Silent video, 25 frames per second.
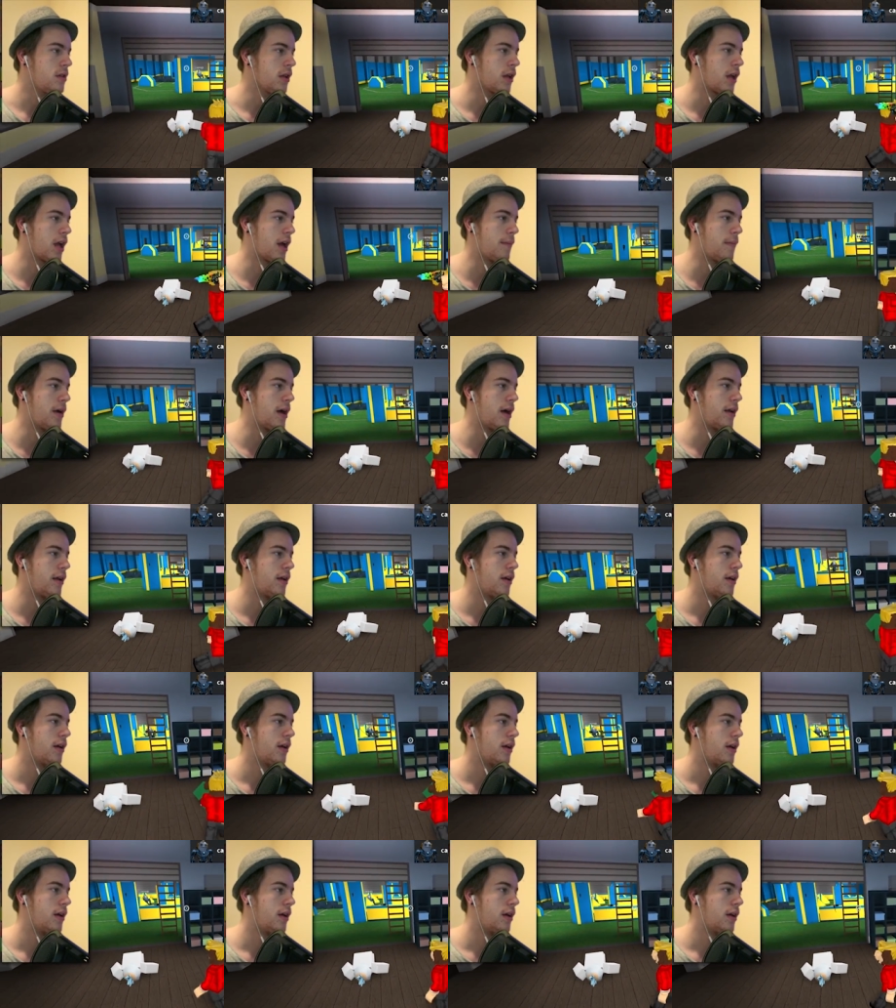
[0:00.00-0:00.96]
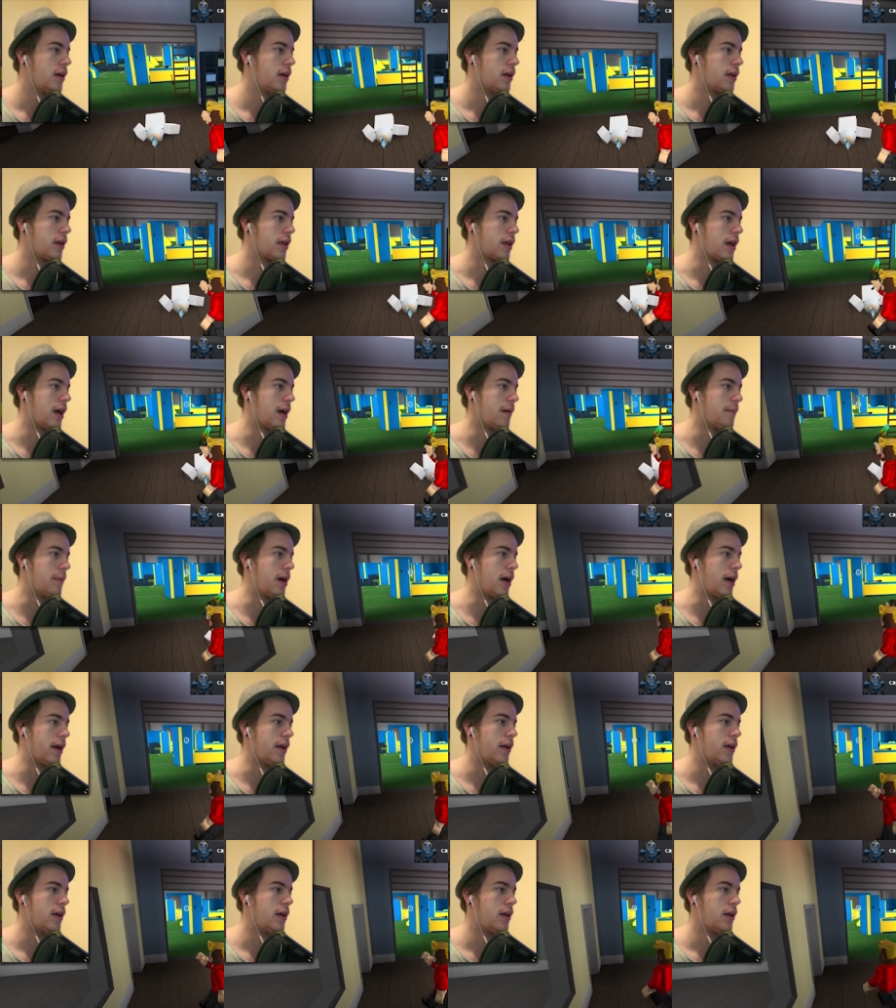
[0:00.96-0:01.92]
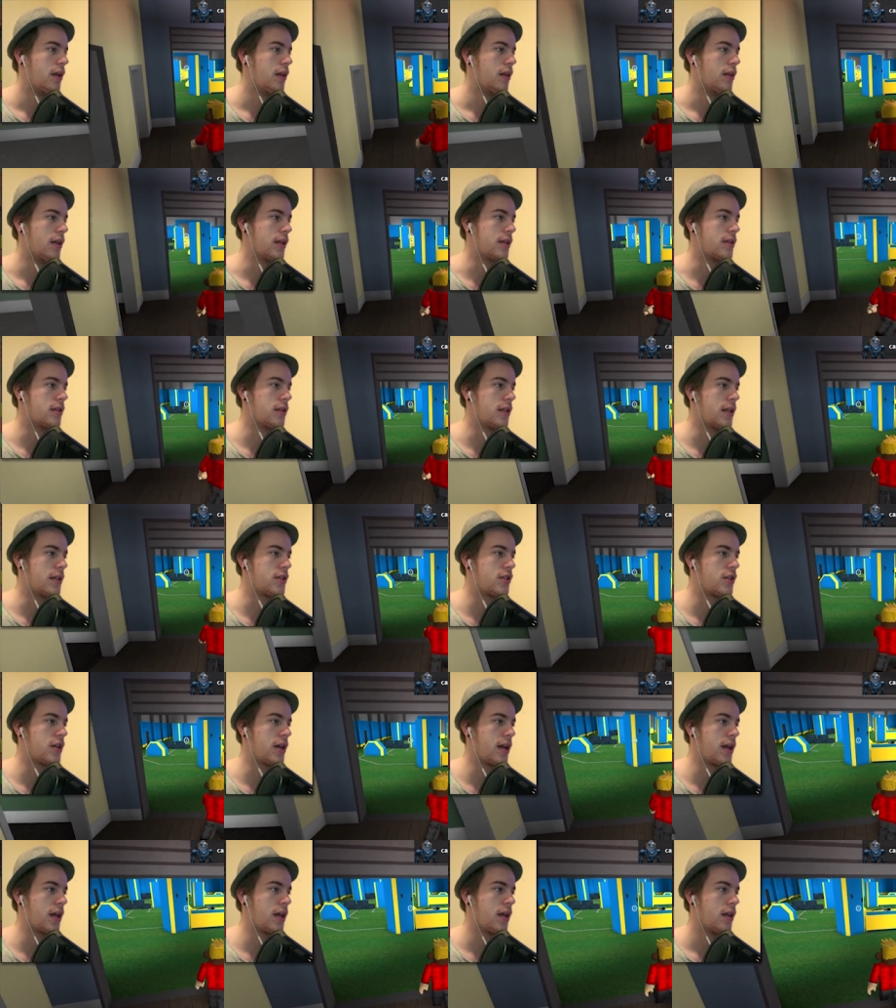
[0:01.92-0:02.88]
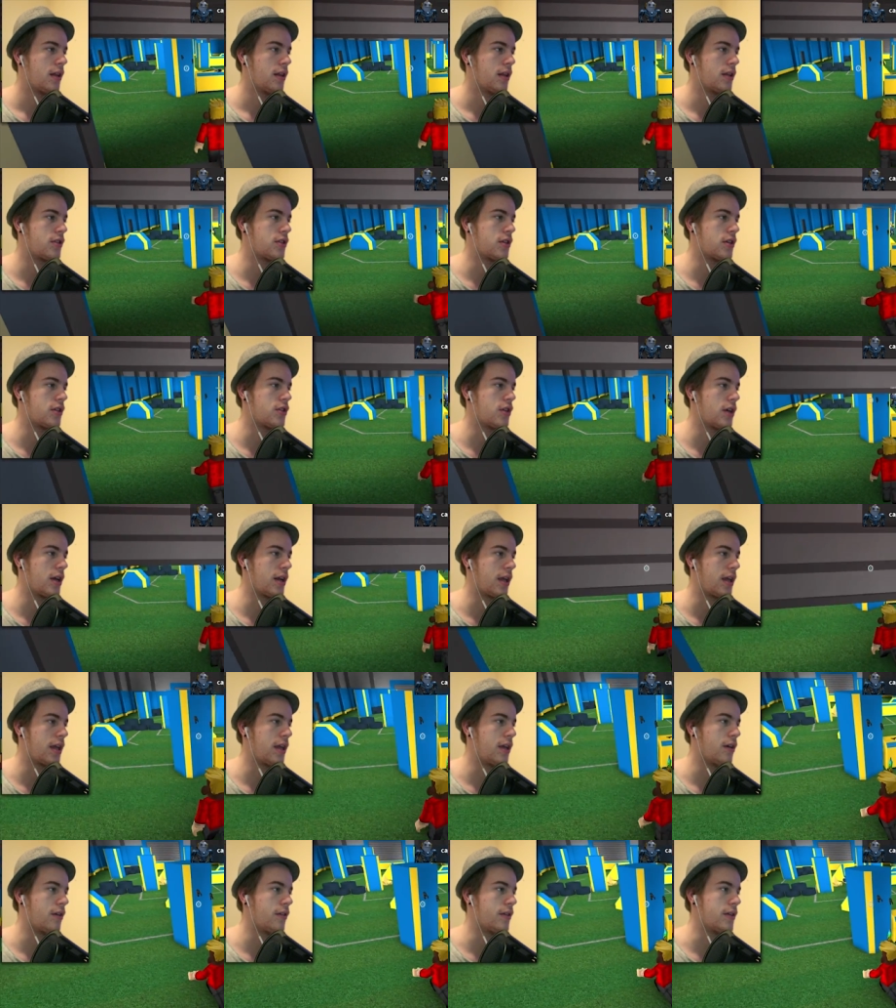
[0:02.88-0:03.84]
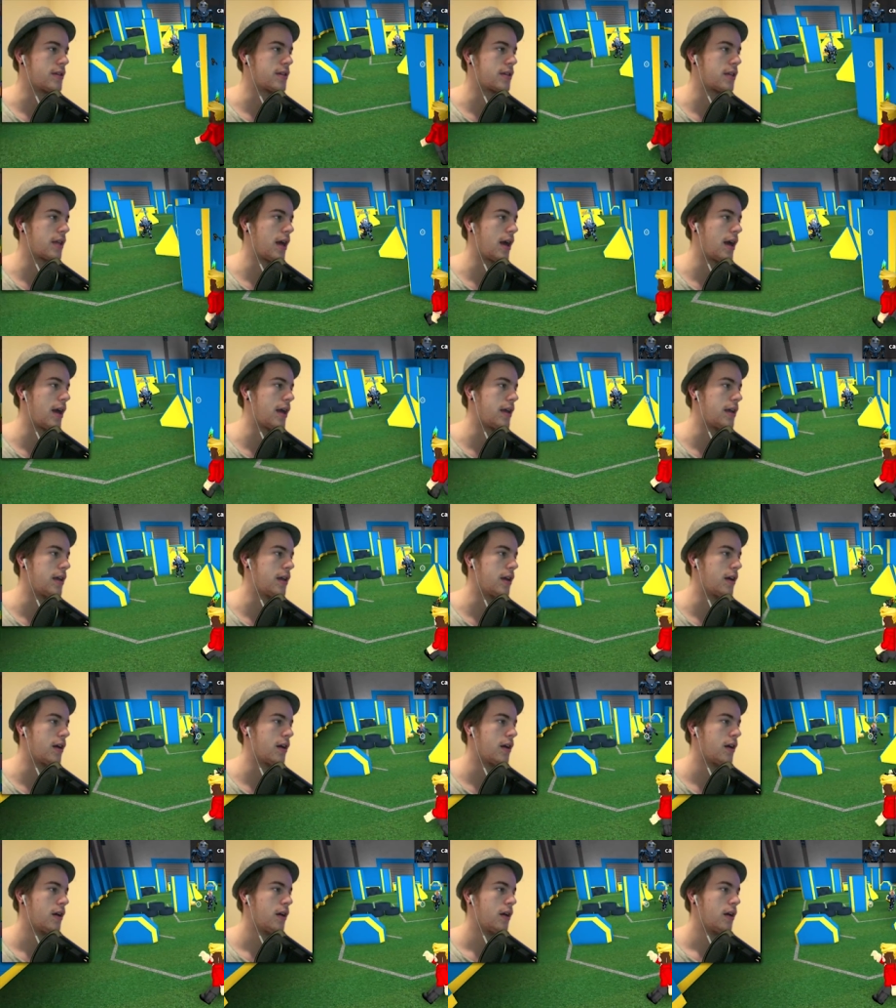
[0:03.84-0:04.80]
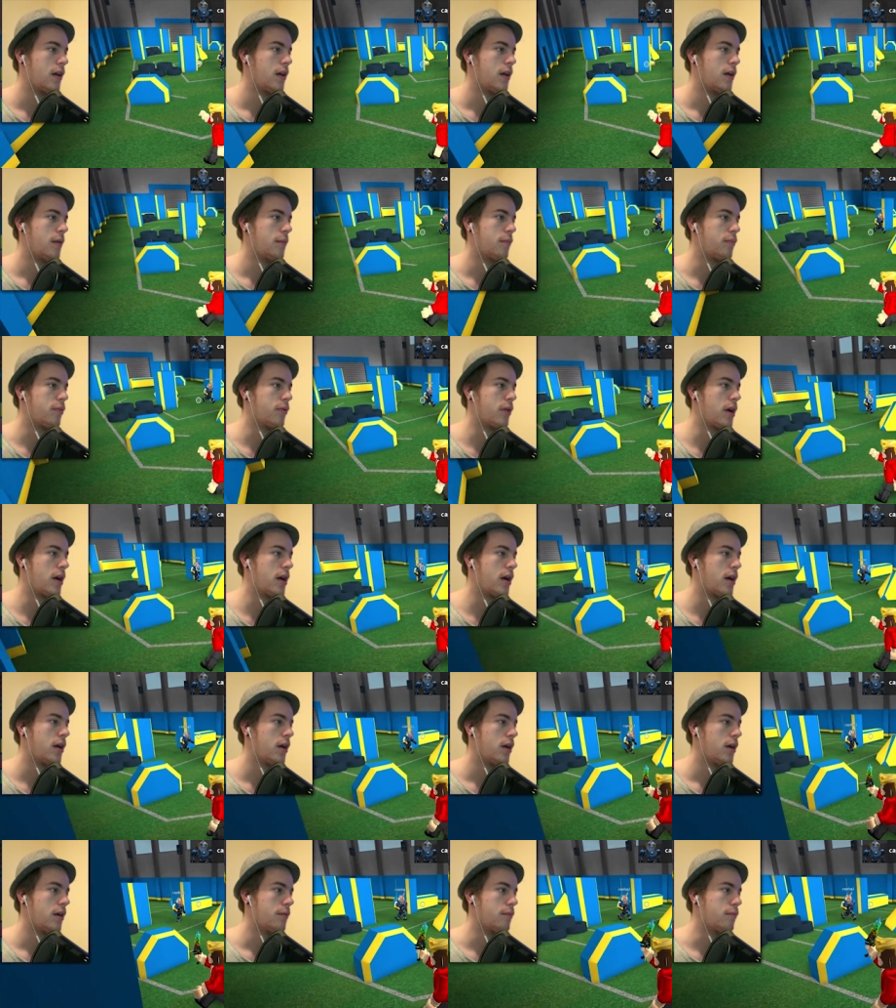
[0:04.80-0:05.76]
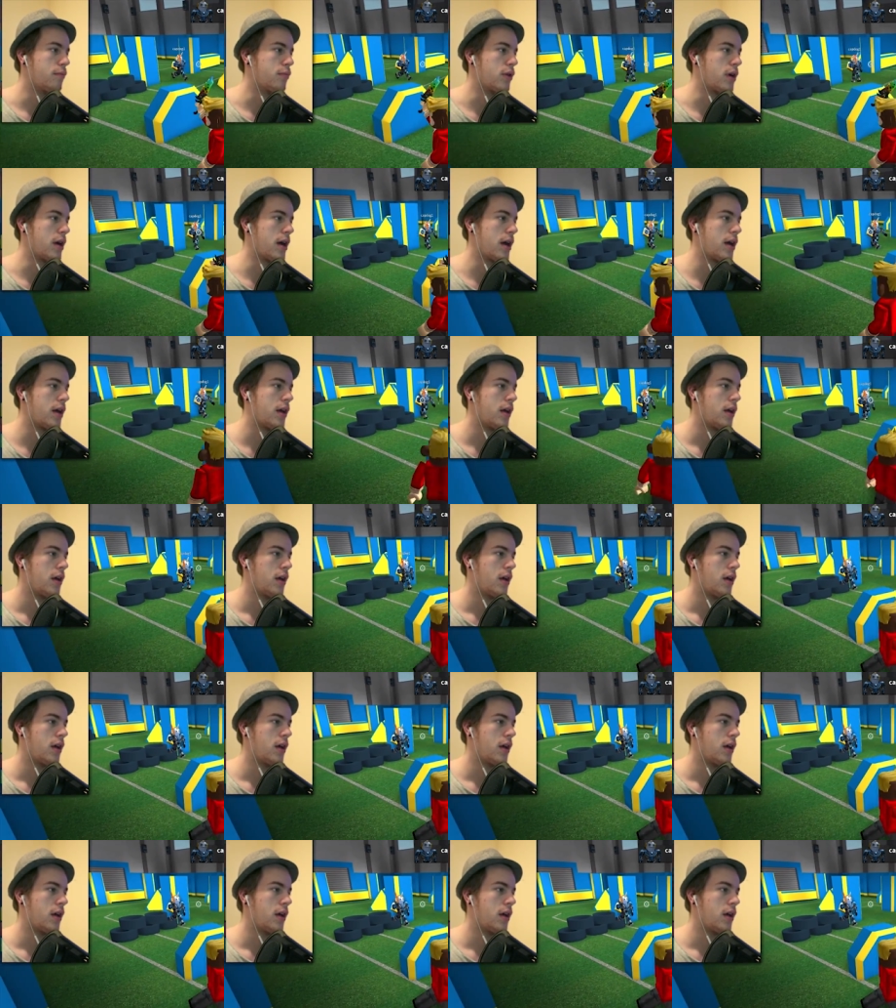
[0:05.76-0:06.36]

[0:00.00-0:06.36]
Come on. Come on. Let's let's try to let's just try to kill this guy here. Bruh. Bruh.